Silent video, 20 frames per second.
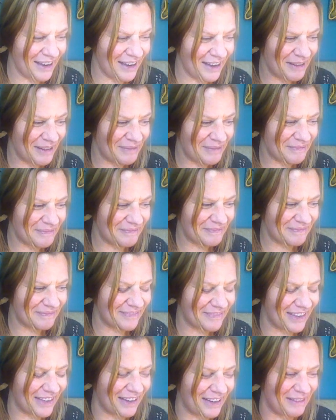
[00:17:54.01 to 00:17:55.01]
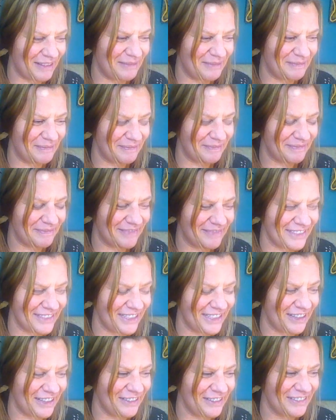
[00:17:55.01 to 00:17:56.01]
um, um,
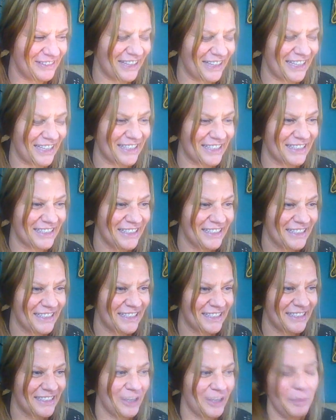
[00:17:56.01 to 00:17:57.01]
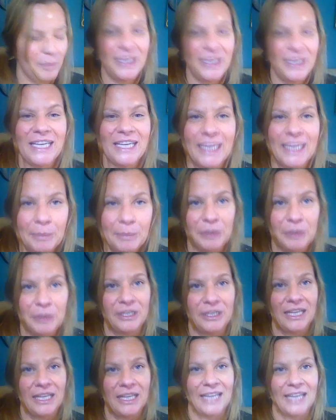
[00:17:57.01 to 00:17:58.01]
you know, like, don't be a
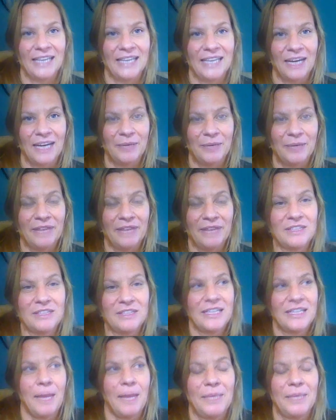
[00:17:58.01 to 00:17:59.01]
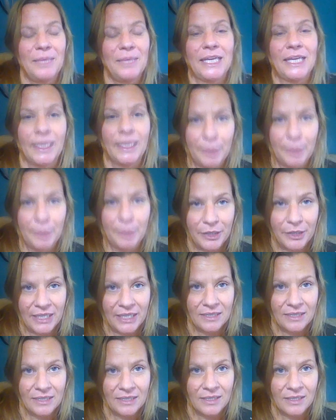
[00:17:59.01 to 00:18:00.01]
hypocrite like that. We have to stop being
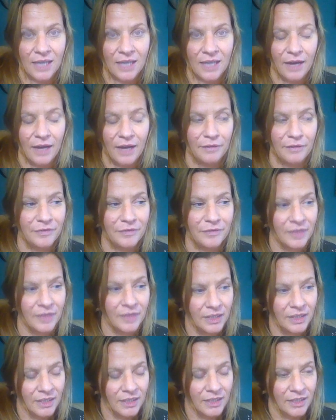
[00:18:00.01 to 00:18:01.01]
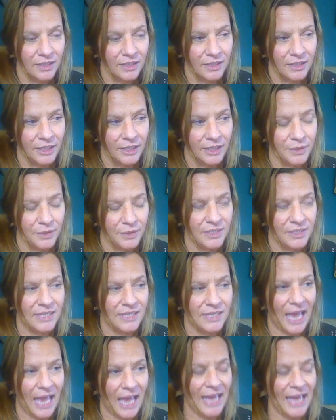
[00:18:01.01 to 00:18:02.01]
hypocrites of, you know,
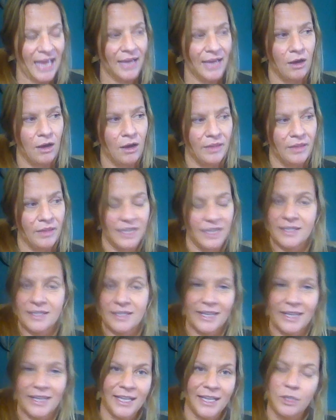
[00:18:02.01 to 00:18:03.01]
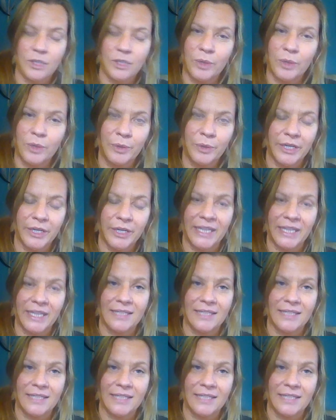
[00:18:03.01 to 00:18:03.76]
saying all these things when we're